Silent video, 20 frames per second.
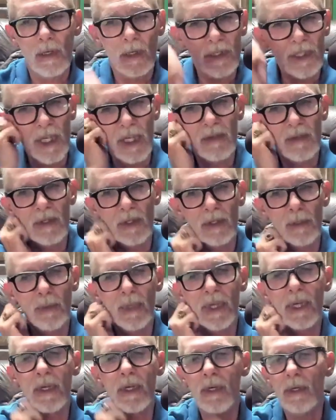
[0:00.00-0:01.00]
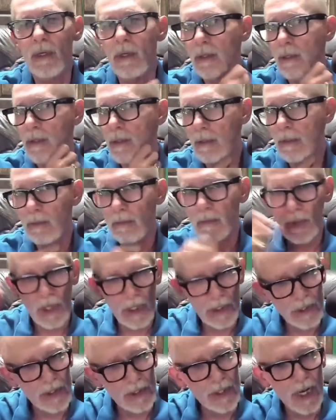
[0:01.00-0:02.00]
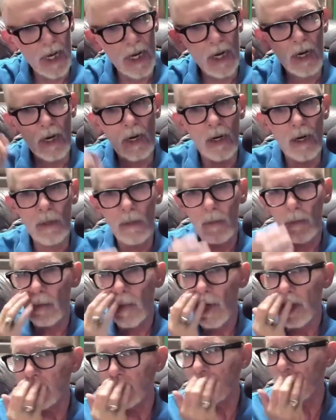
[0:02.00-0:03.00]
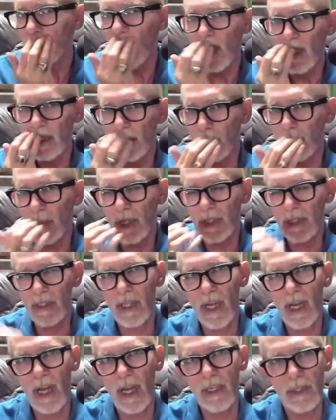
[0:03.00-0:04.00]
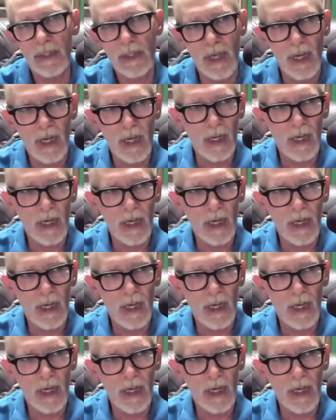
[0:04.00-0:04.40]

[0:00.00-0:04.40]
shaves his beard, cuts his hair, still has the mustache,